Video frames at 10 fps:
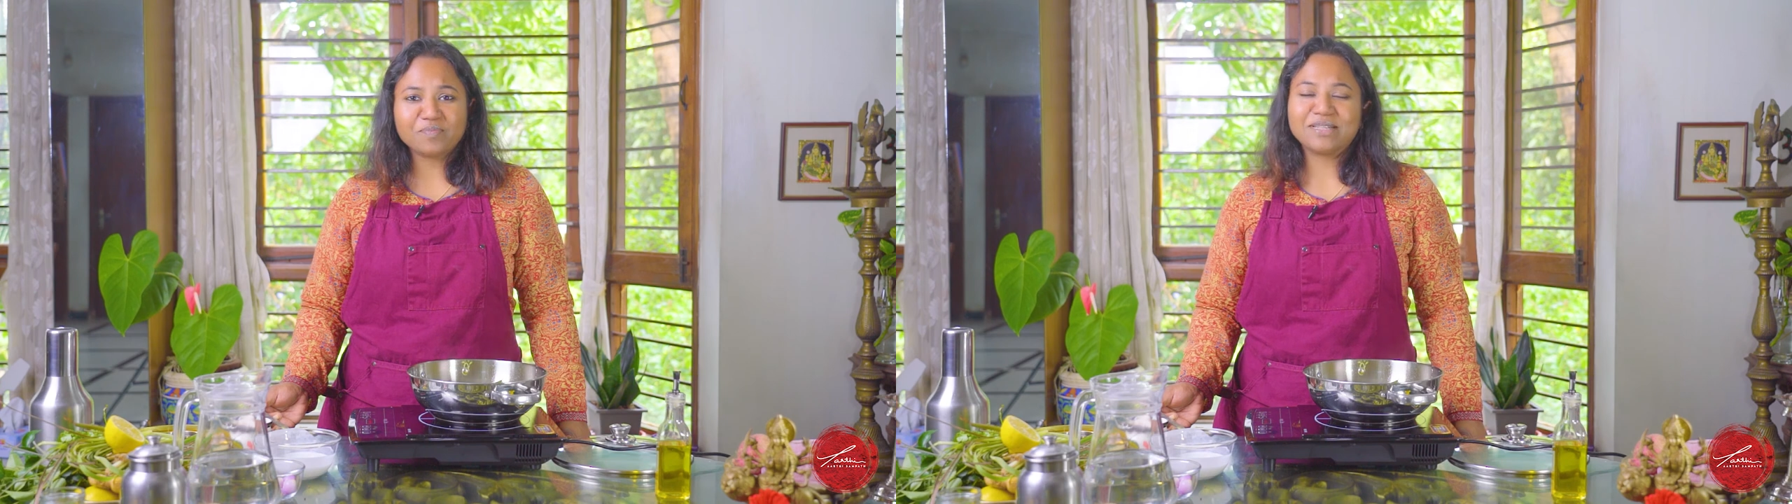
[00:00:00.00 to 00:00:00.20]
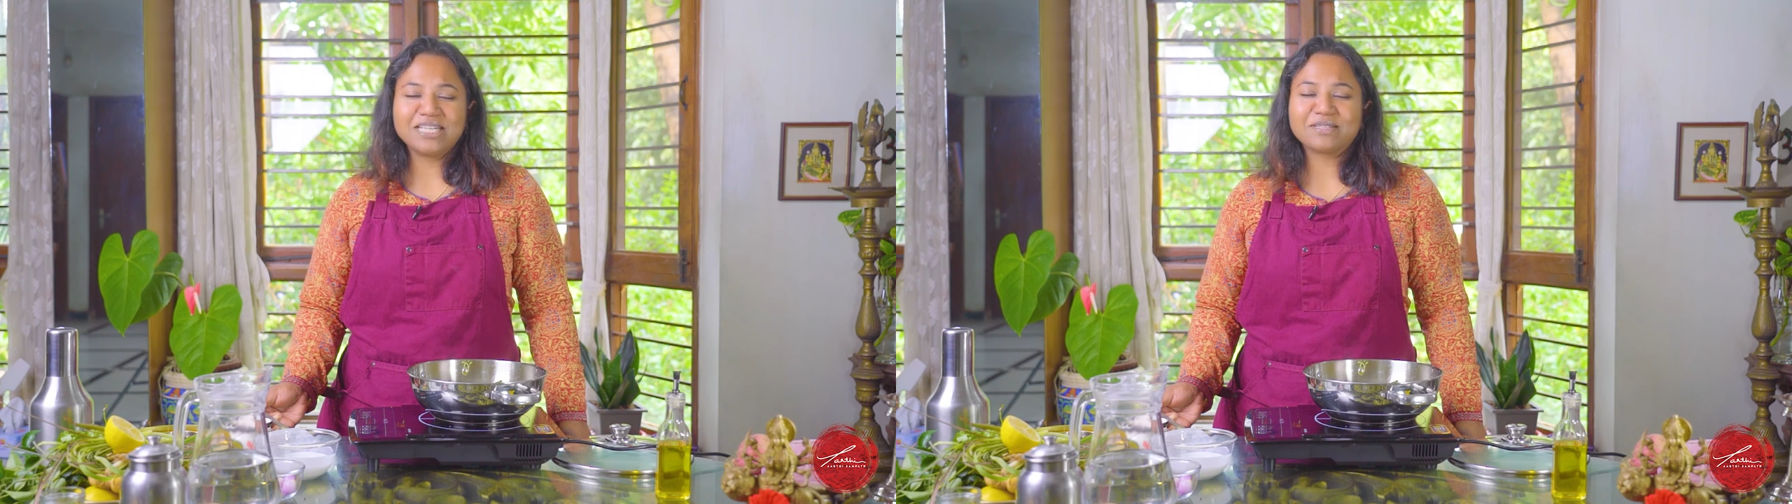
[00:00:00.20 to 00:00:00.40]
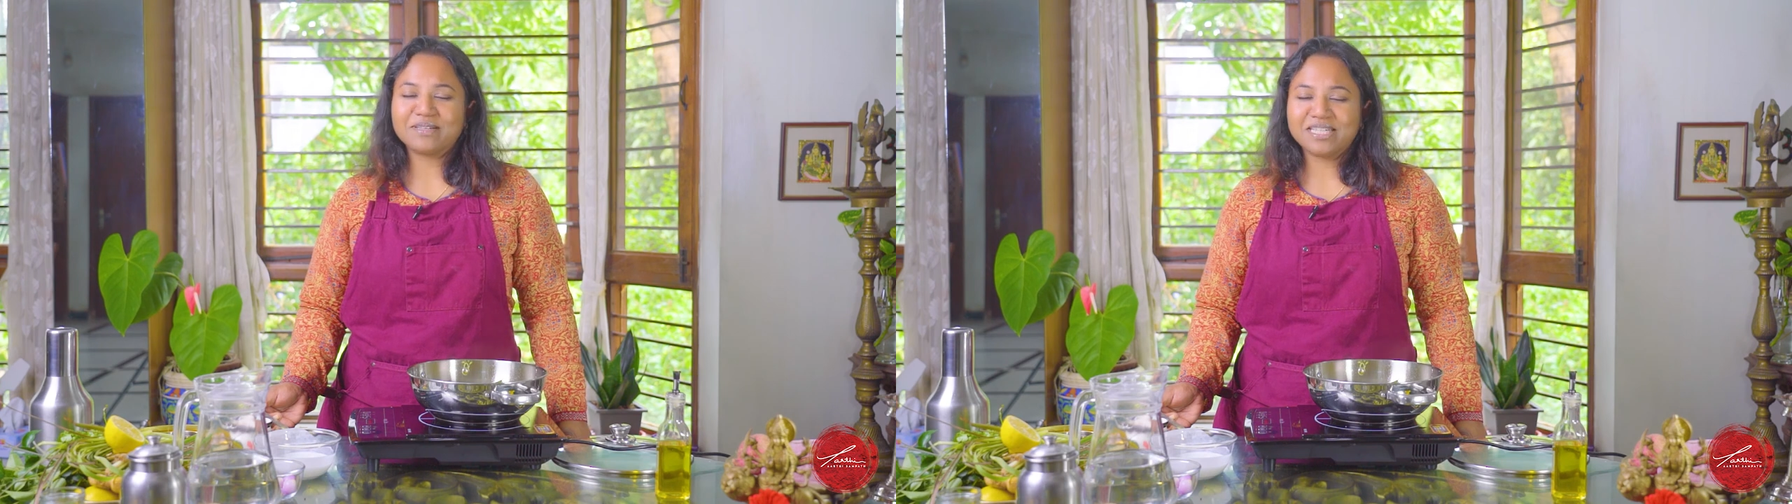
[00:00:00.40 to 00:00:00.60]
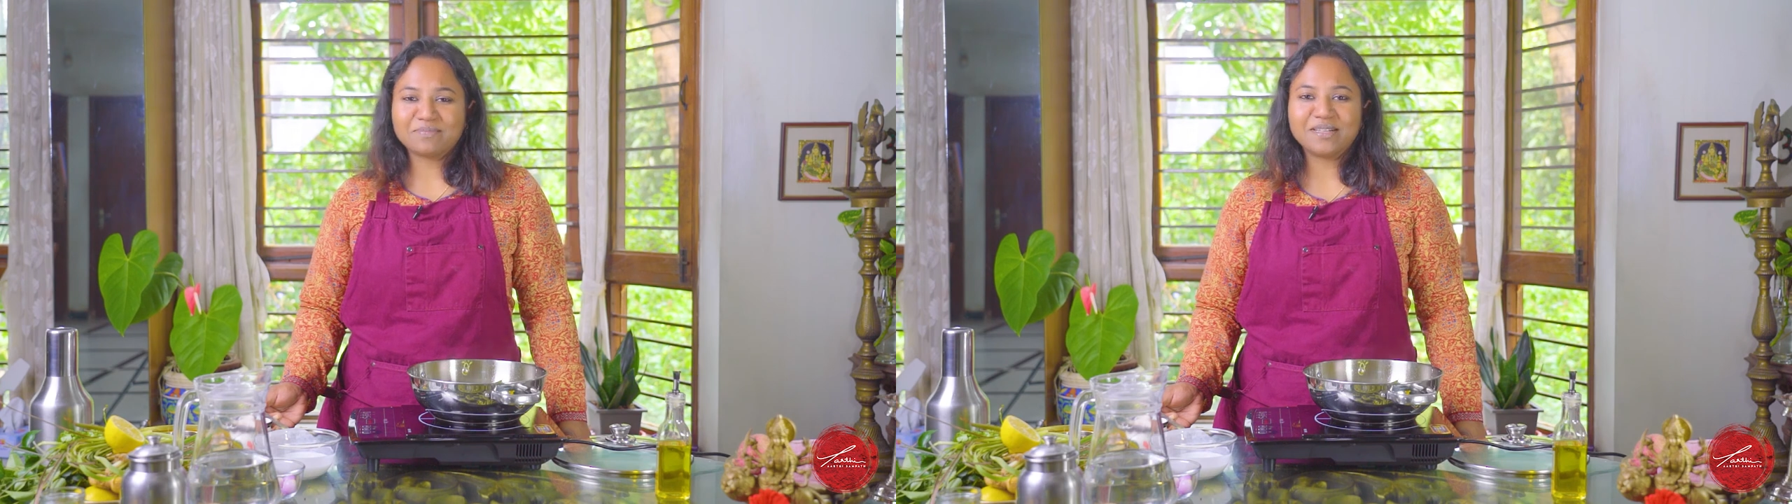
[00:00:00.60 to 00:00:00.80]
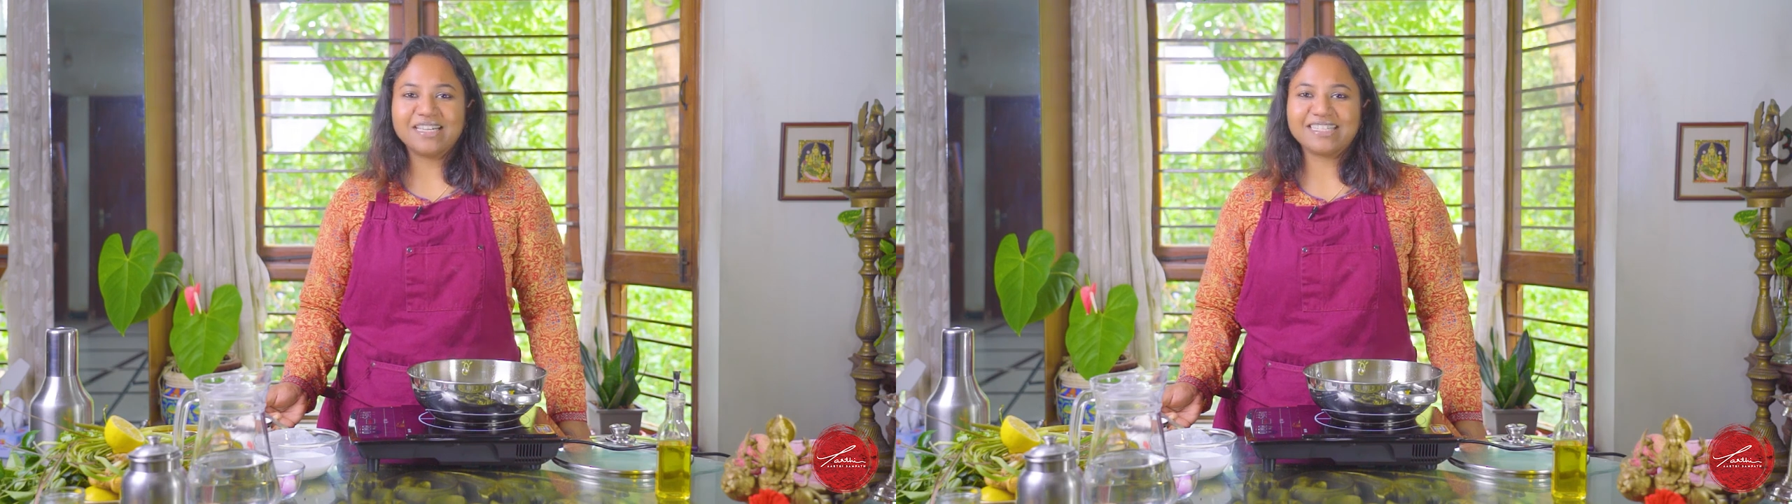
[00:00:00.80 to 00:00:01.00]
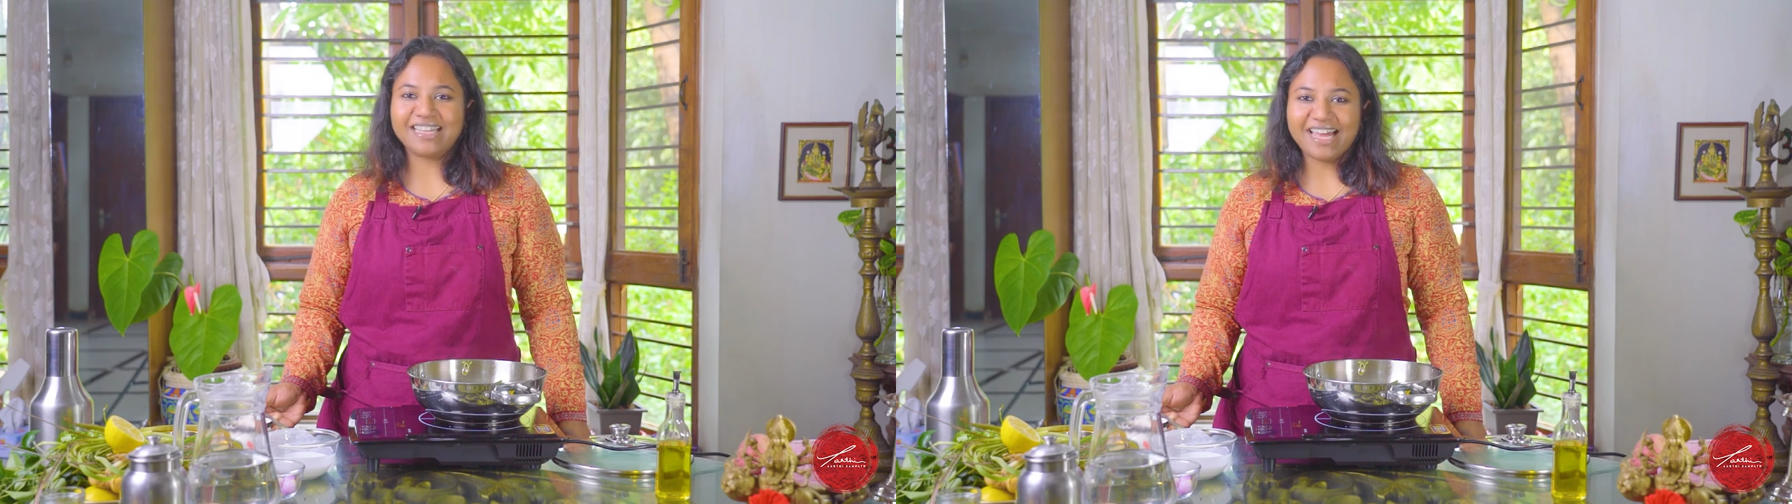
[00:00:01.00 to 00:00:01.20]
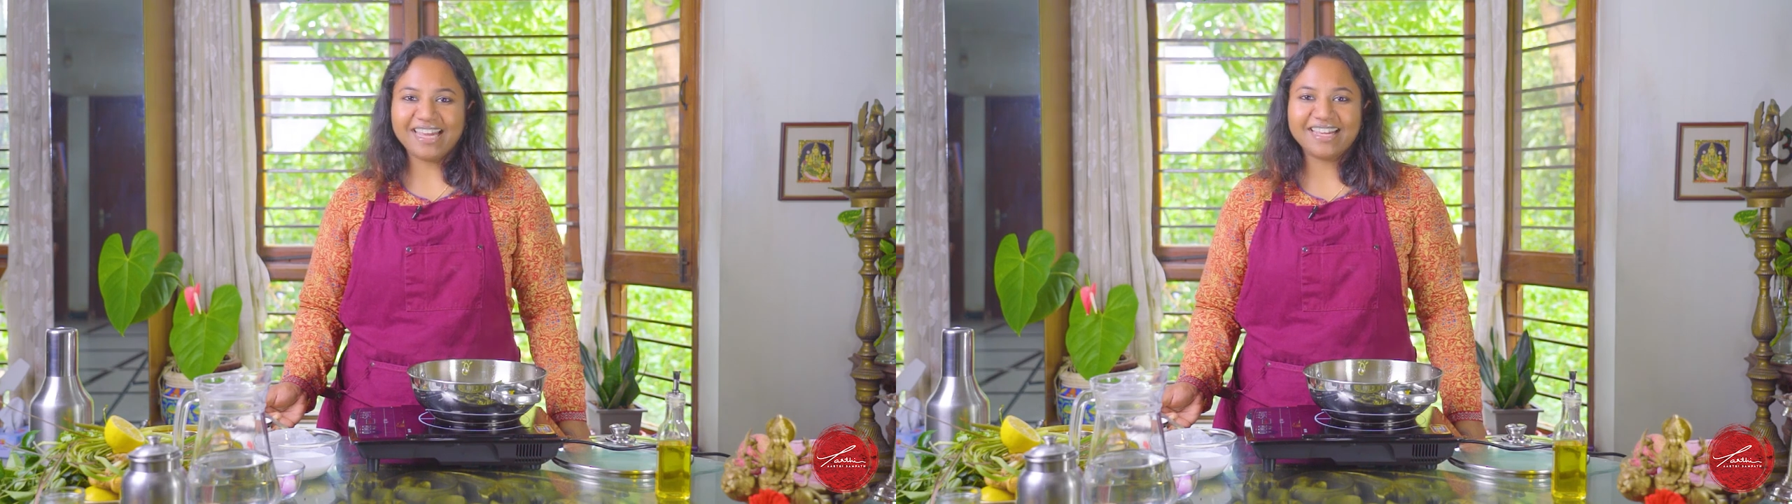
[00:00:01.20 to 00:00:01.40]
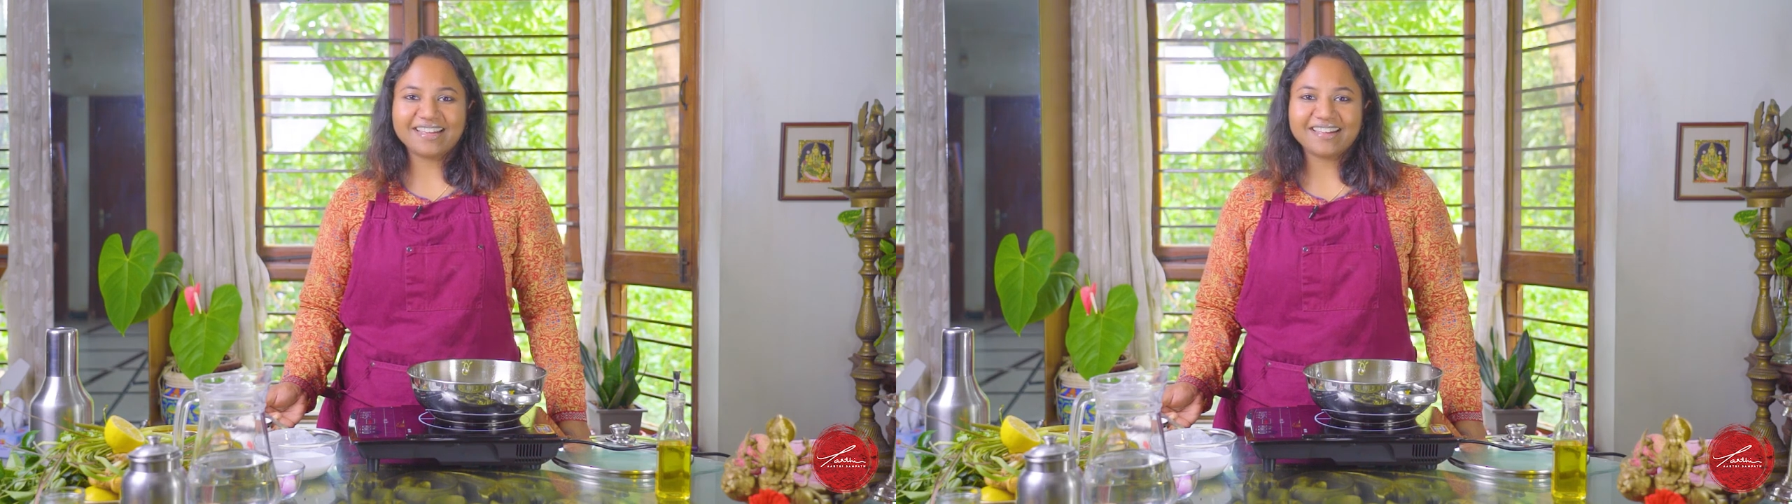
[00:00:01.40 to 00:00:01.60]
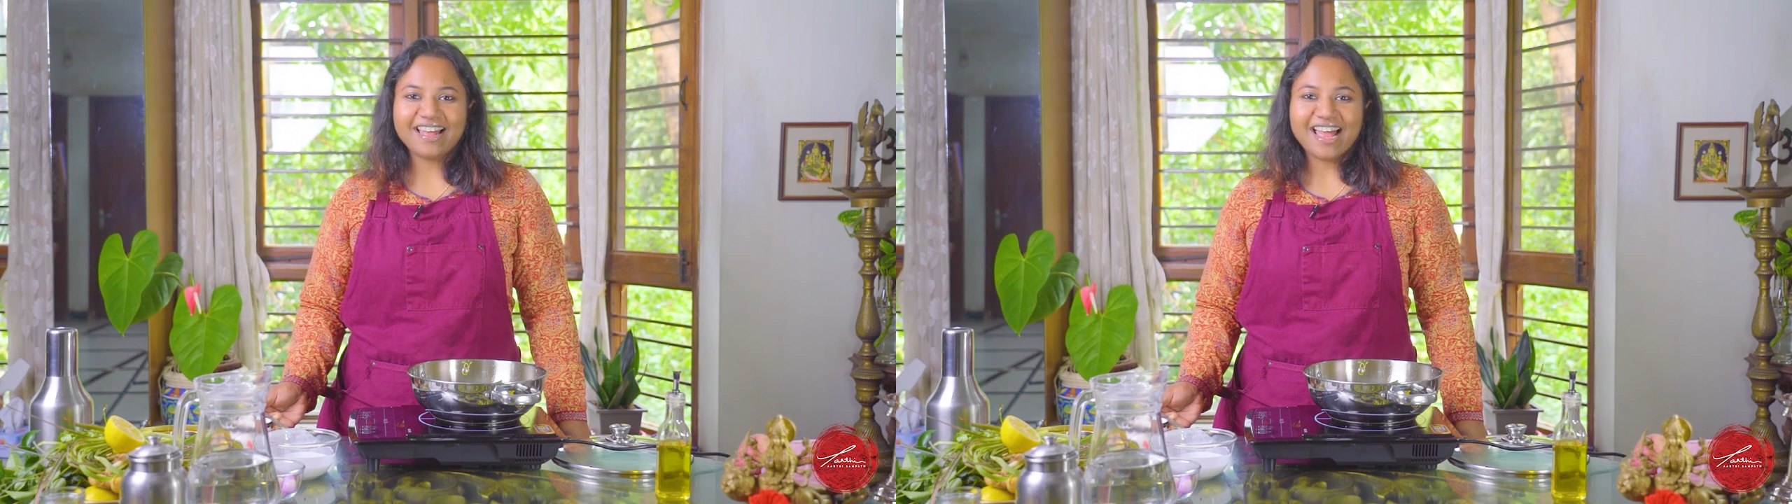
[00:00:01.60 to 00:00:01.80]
please, please, please like